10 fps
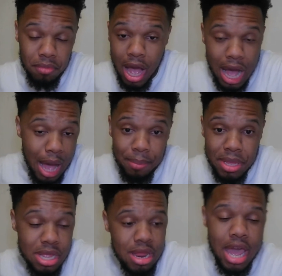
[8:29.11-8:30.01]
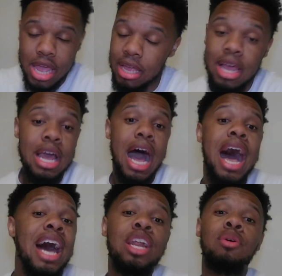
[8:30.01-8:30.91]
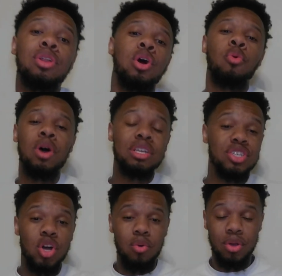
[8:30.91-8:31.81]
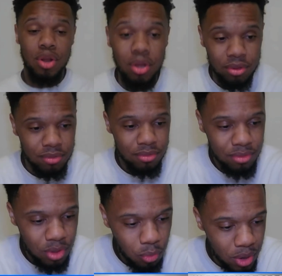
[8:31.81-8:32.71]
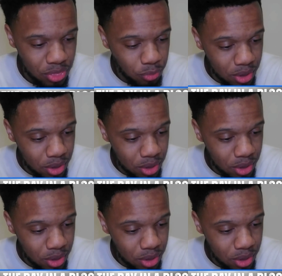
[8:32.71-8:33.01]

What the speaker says: I mean, hey, I don't know what's going on with